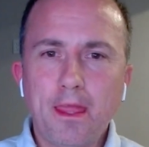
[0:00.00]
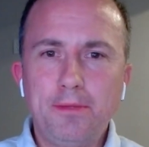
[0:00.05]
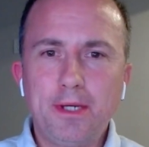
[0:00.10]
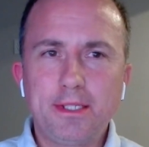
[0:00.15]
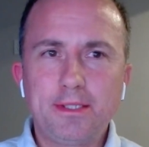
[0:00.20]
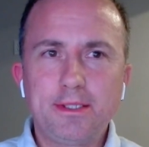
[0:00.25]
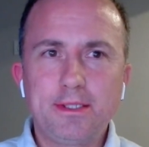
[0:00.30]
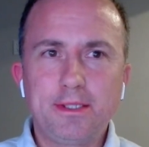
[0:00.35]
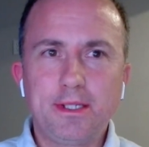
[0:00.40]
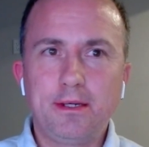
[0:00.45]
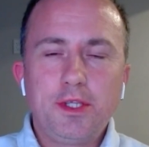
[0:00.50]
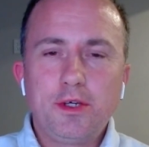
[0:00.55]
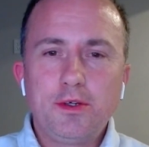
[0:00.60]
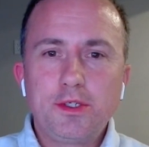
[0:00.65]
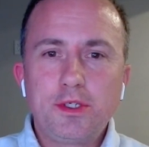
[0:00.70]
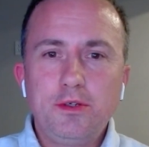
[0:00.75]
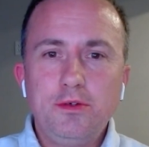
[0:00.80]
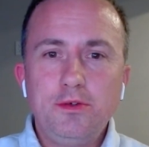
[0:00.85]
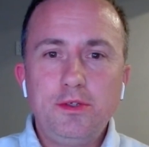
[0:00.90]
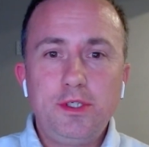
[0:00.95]
But
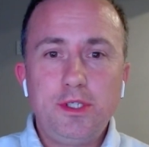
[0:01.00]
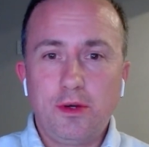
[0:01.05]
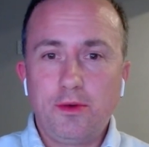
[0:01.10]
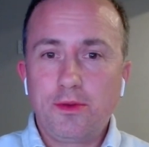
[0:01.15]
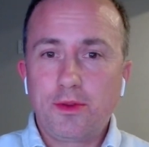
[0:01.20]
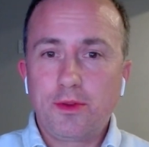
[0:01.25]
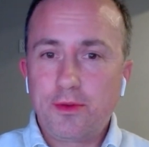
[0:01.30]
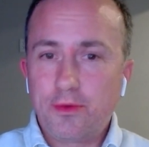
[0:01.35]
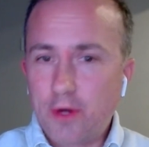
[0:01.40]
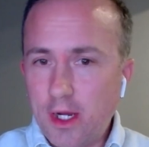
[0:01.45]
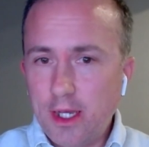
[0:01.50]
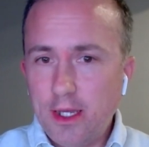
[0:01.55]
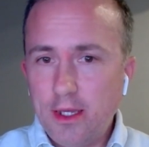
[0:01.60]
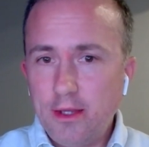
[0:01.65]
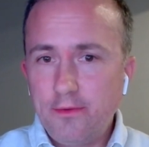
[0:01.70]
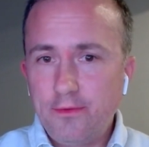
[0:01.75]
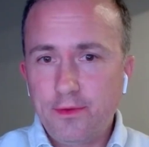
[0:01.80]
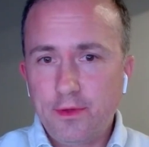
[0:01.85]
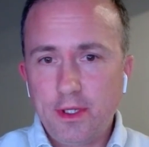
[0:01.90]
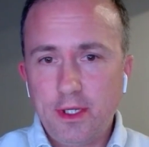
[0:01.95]
those who don't
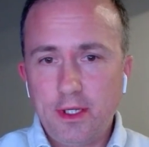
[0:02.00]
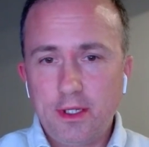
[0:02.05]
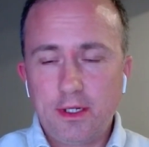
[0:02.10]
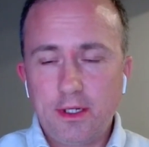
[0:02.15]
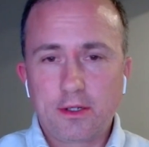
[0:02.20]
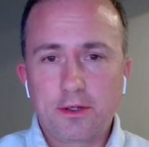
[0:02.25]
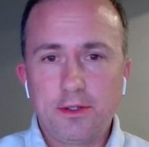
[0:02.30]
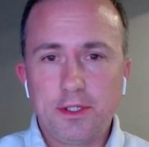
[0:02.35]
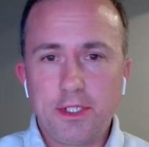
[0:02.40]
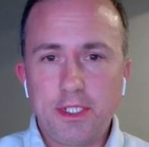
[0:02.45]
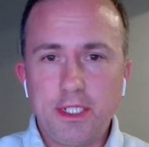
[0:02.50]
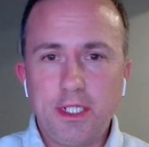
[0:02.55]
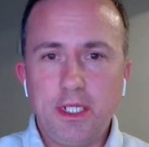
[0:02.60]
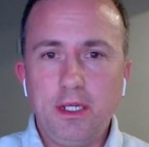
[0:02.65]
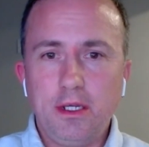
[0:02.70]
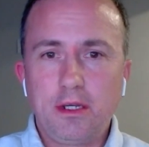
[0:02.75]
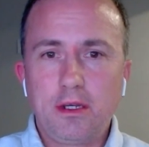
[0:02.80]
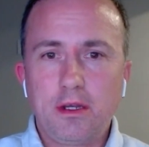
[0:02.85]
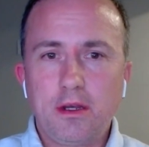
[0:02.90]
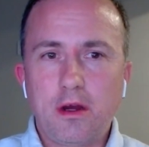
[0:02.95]
thrive in a
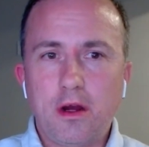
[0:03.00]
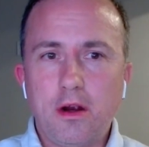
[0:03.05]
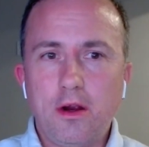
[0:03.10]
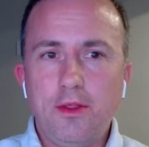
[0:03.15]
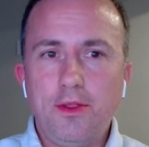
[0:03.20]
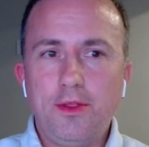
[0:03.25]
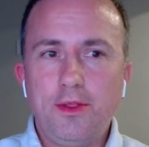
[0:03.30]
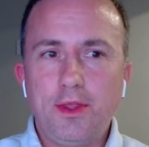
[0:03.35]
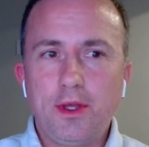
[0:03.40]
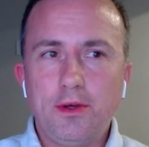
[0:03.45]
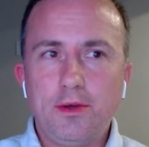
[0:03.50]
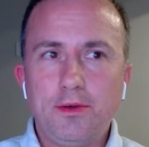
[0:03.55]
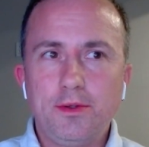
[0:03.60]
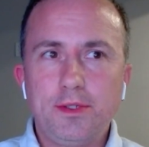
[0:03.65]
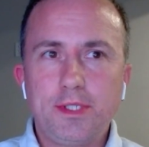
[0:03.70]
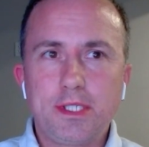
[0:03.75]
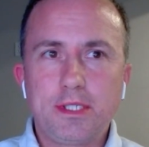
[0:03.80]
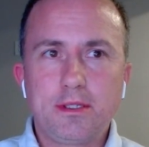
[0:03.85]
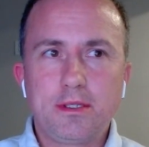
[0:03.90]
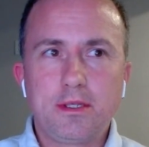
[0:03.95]
critique are
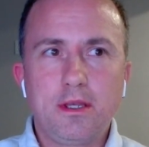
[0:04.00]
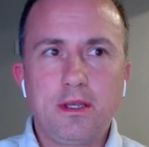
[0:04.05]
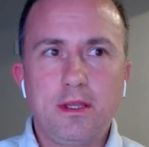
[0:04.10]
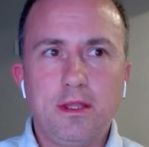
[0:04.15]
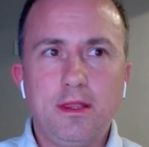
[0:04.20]
those